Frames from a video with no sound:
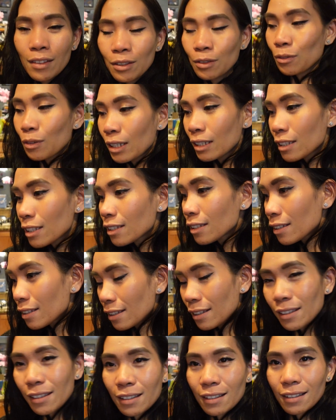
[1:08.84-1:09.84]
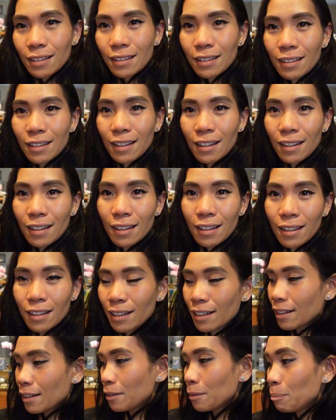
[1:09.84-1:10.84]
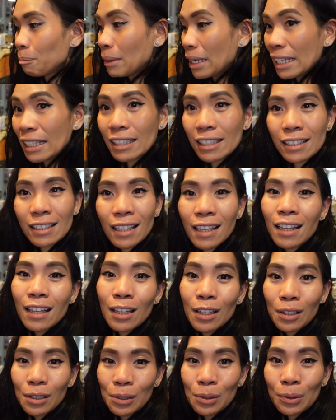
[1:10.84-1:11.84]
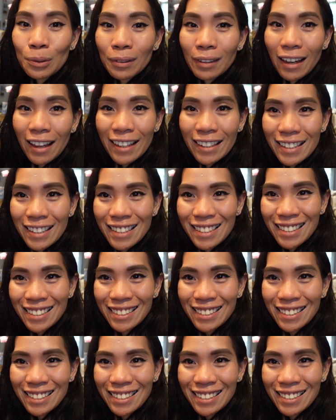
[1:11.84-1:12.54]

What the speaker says: what's the meat look like.